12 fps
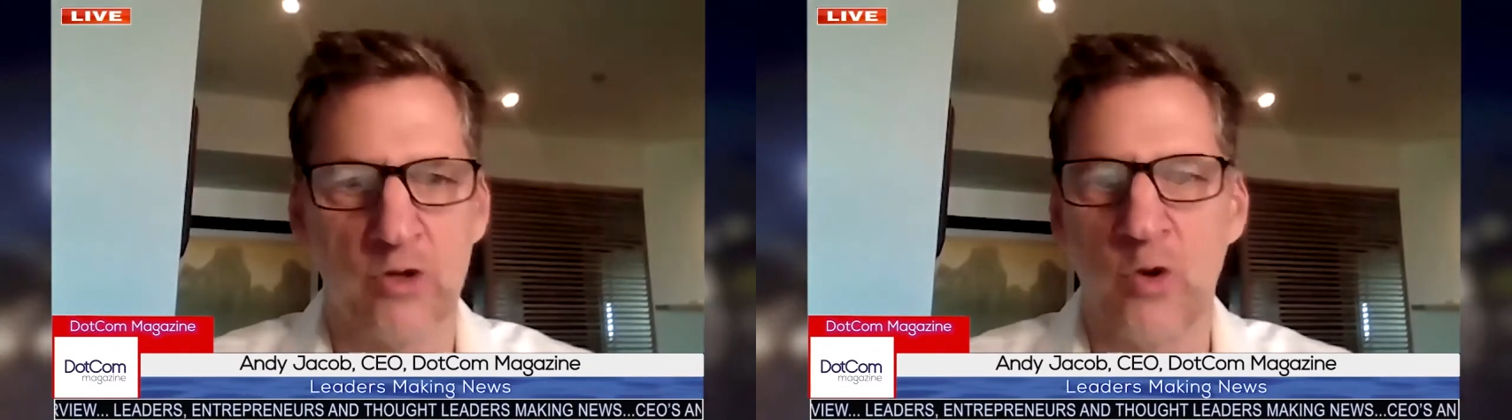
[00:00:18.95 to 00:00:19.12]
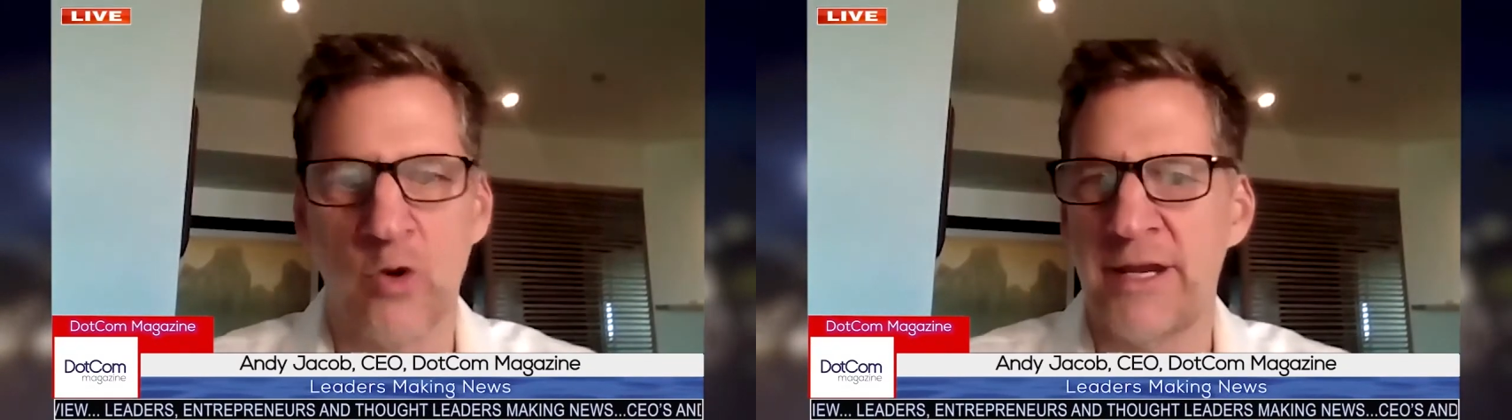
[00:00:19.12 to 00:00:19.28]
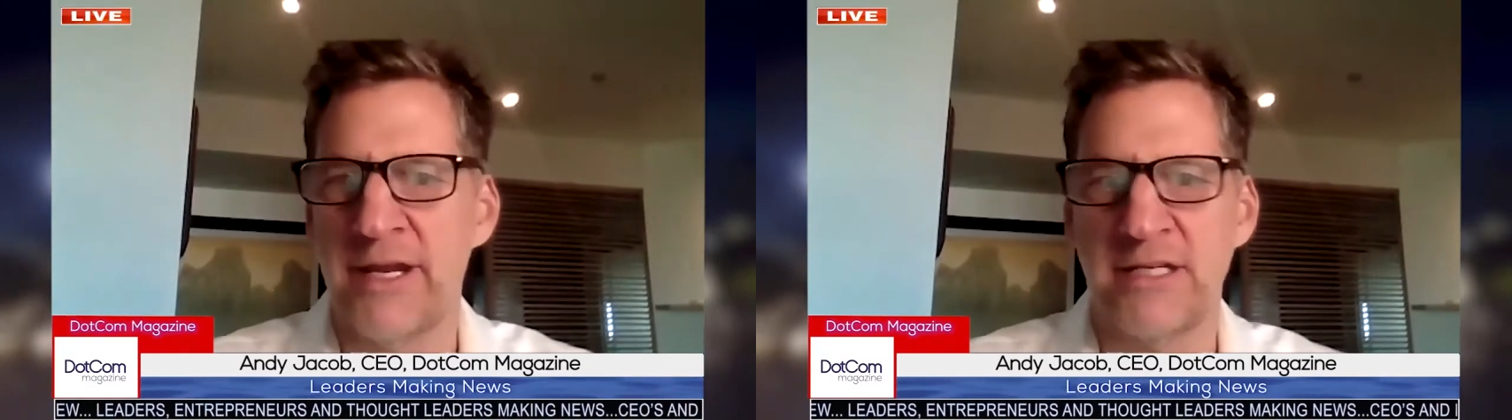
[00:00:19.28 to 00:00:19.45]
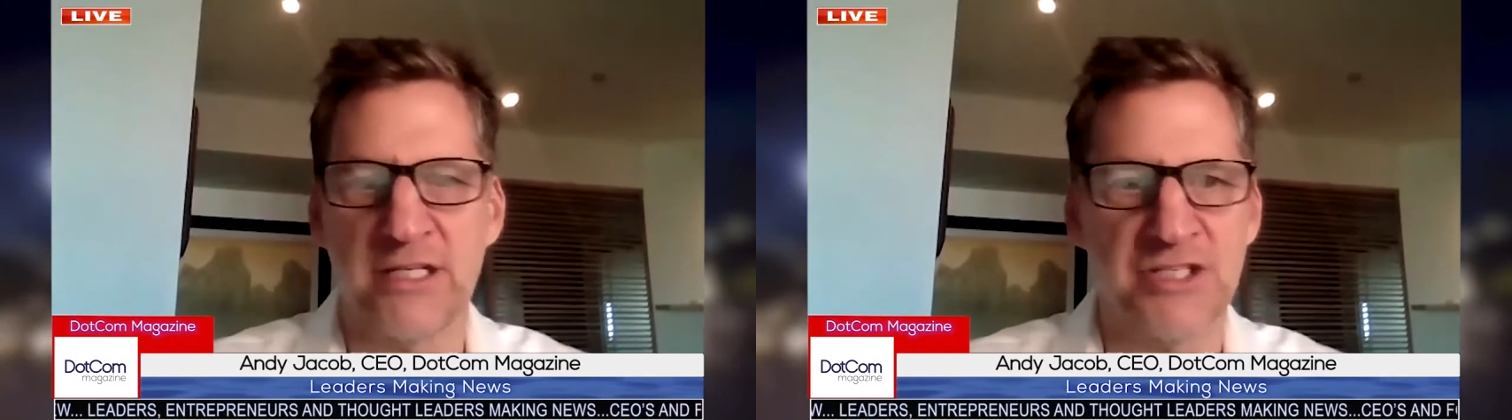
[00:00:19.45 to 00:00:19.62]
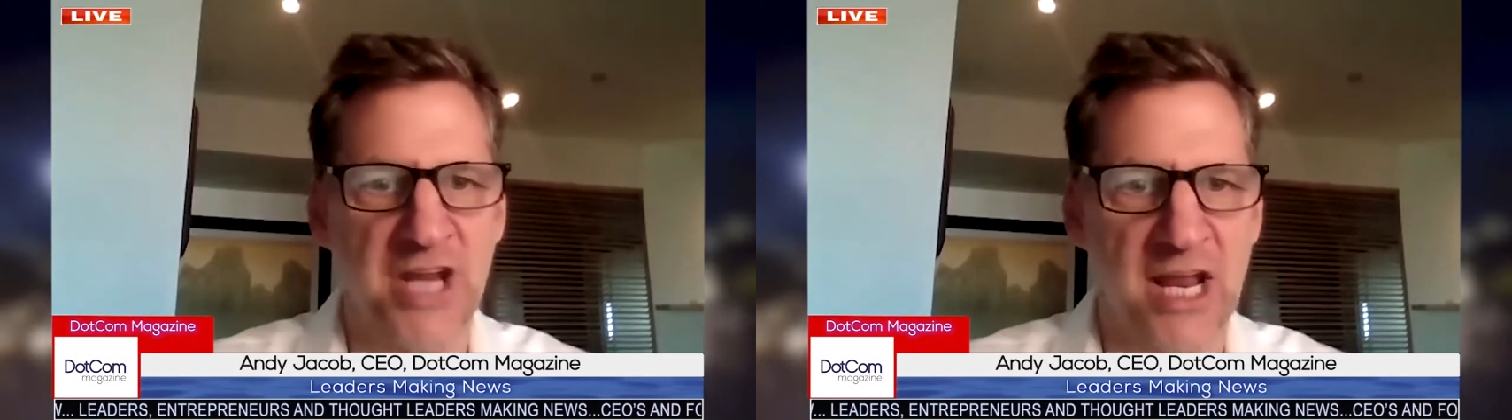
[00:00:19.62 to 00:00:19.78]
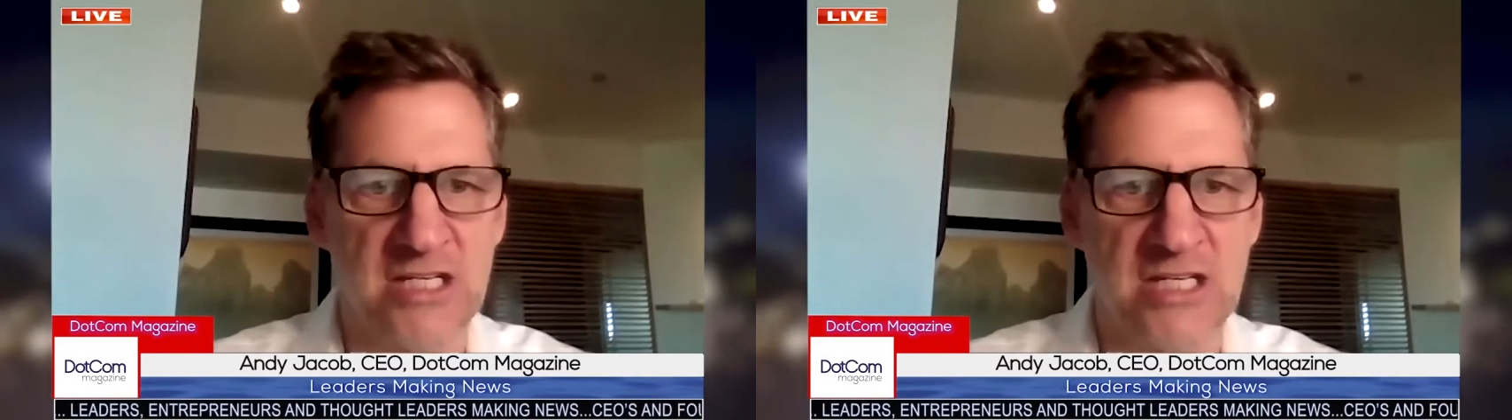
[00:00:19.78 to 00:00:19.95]
or do I need to
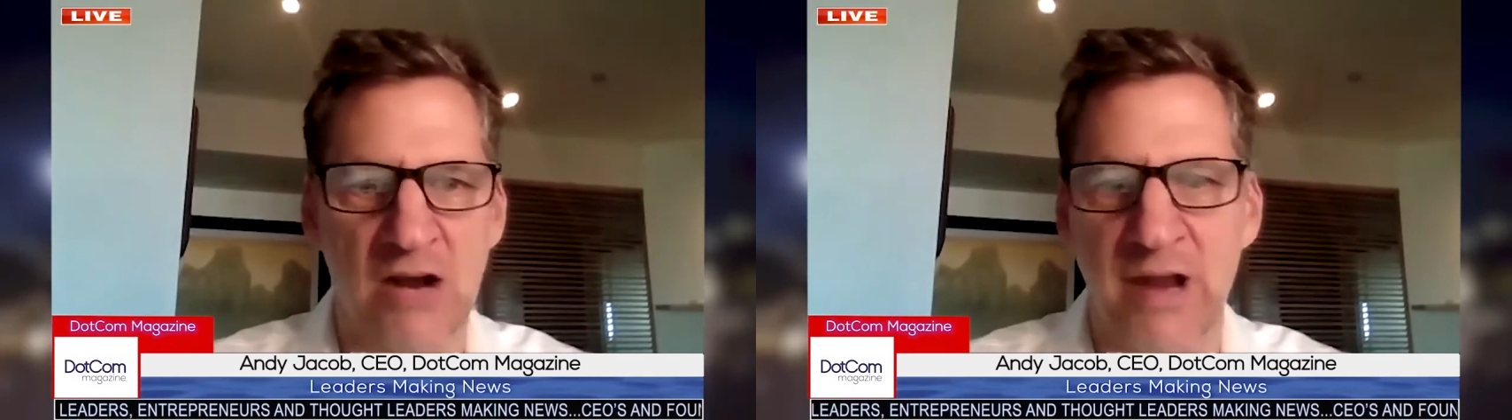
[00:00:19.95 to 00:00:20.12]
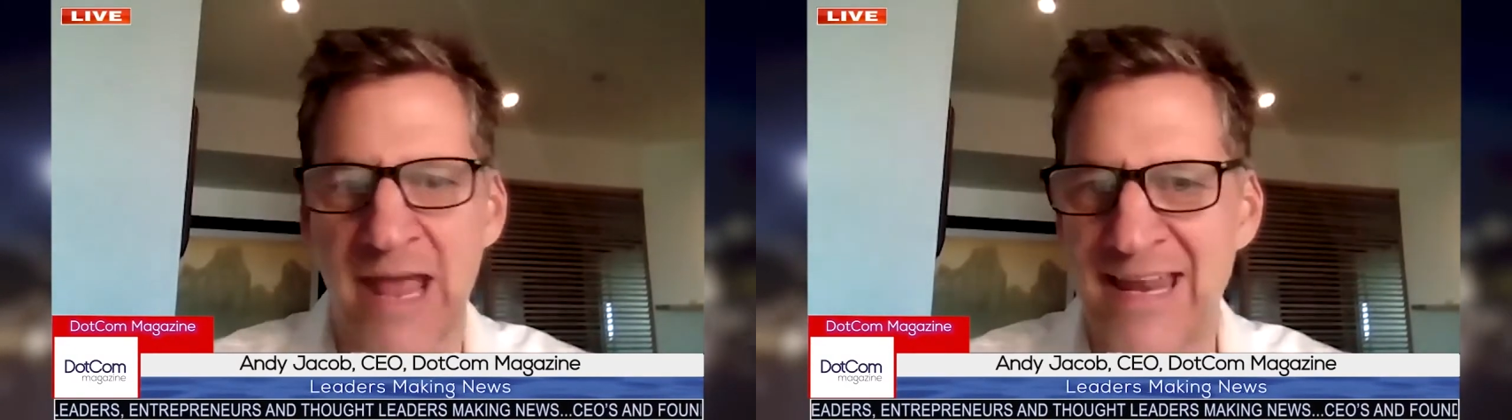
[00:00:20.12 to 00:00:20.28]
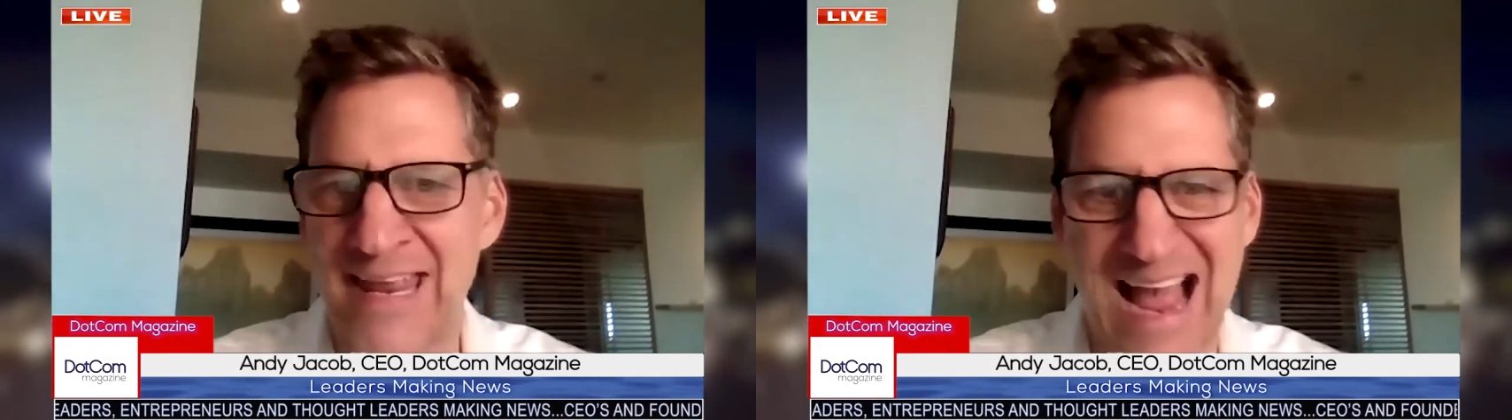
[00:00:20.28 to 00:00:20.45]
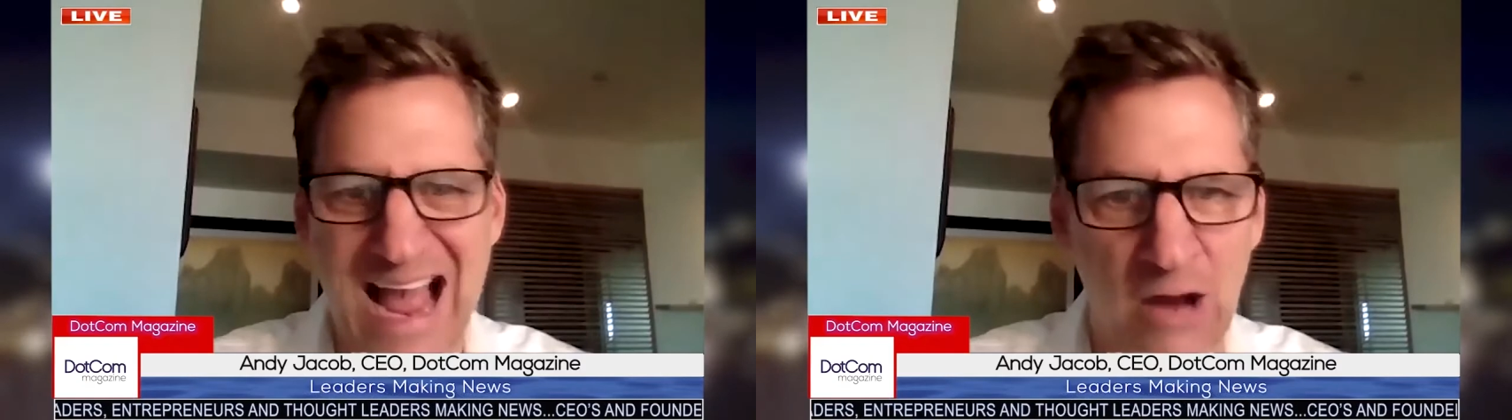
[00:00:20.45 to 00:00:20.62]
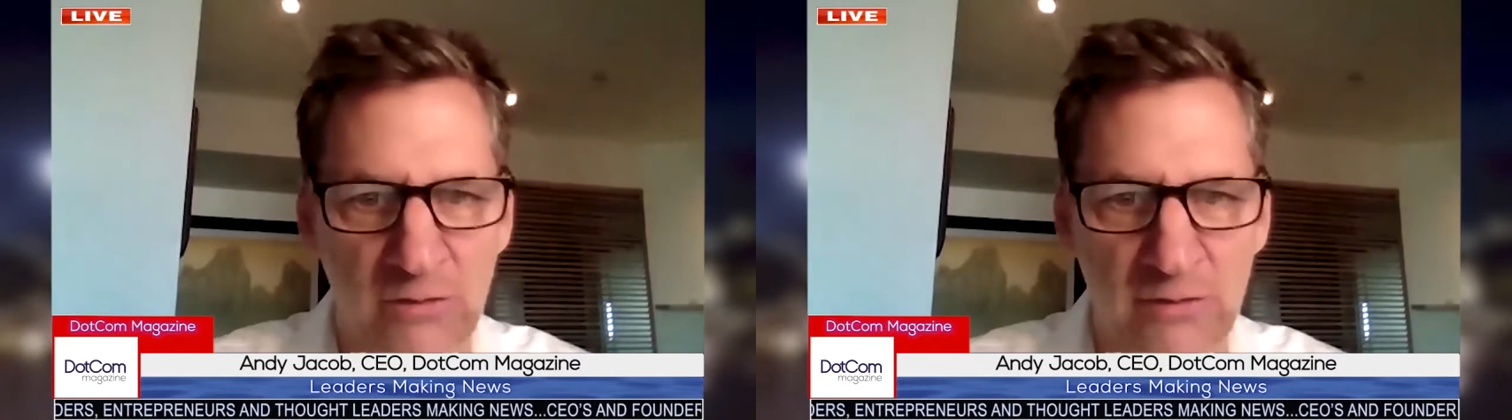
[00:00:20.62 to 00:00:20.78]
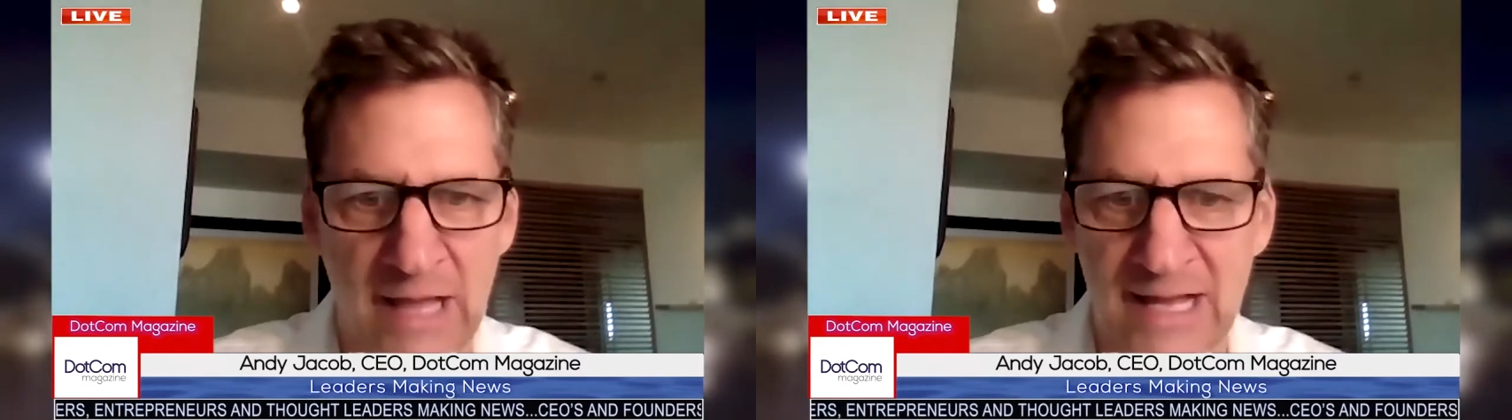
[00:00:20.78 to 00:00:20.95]
change out any
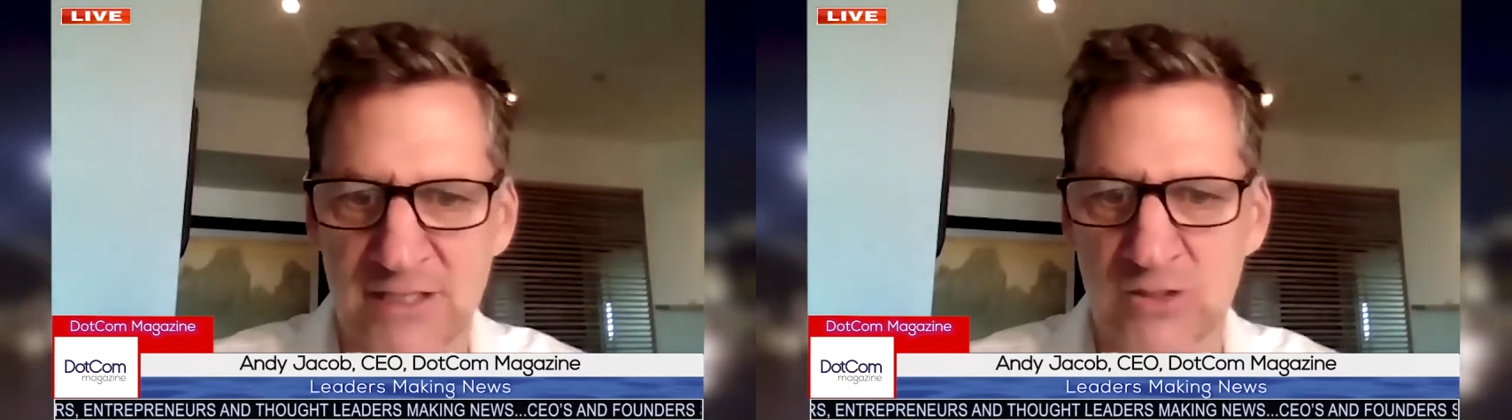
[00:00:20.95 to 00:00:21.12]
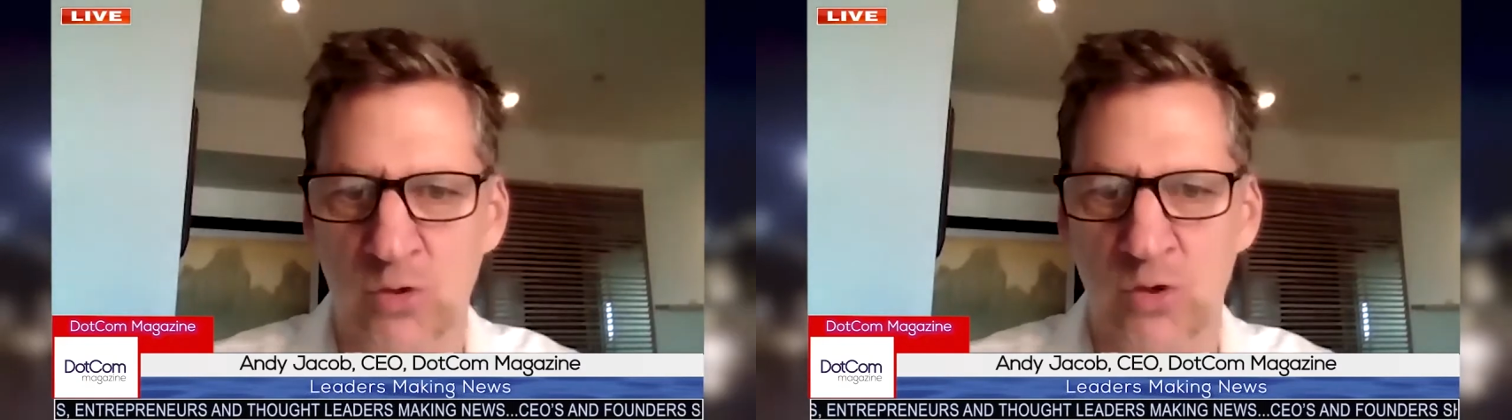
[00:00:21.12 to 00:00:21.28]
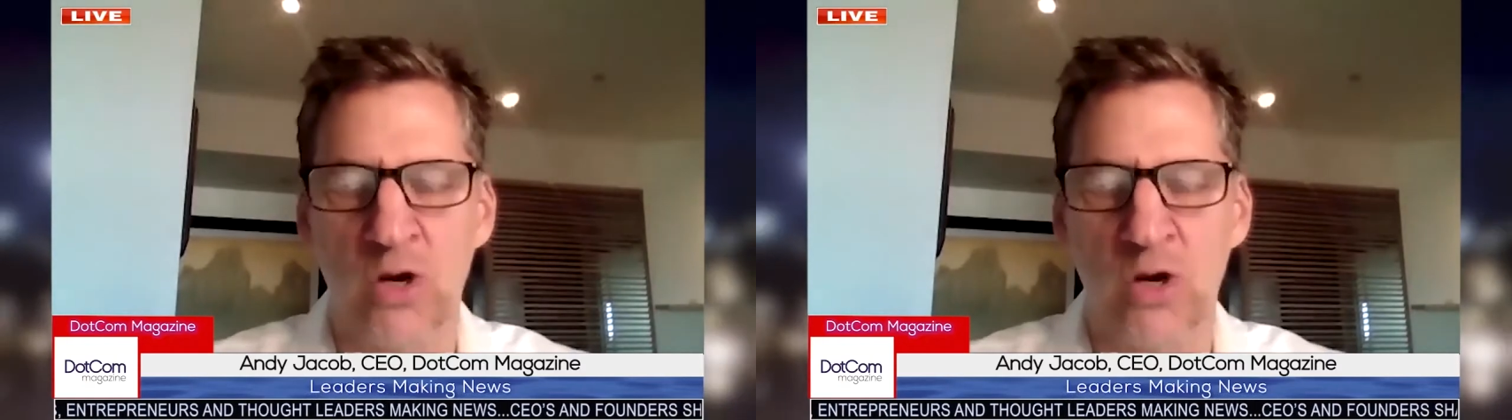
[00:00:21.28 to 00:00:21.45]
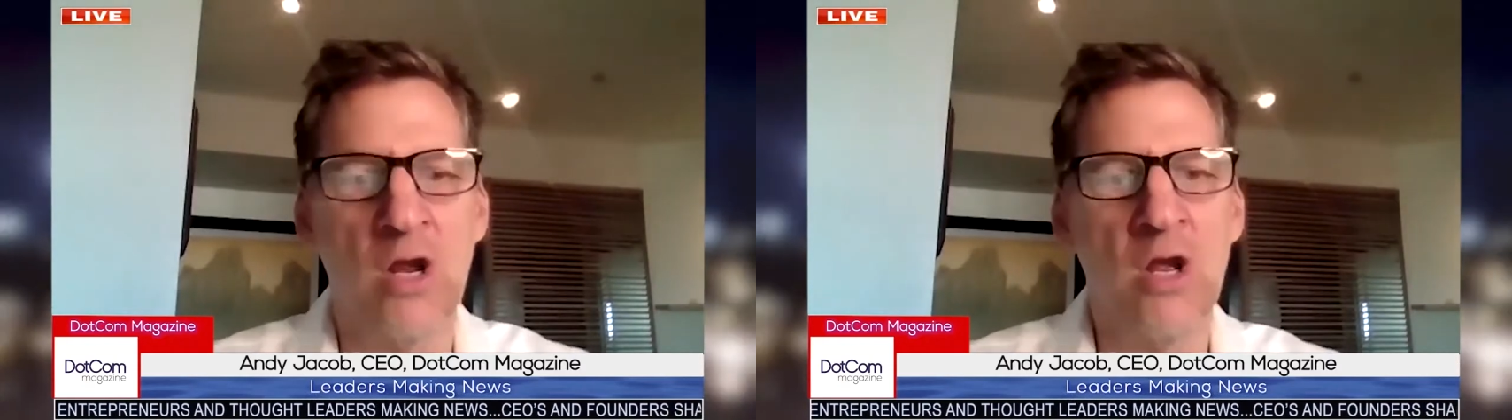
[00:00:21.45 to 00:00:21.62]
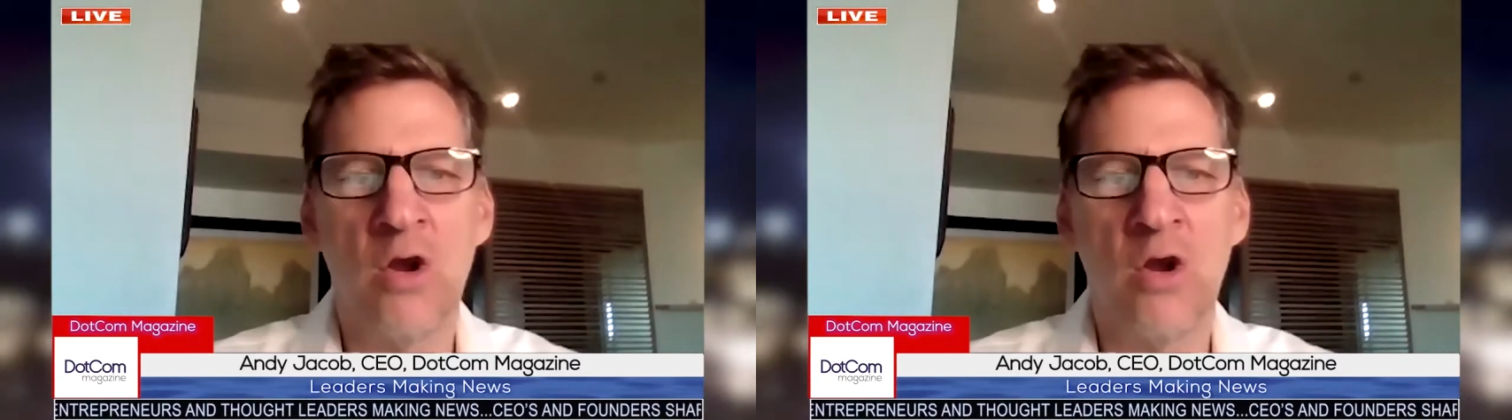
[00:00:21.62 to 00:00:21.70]
outlets or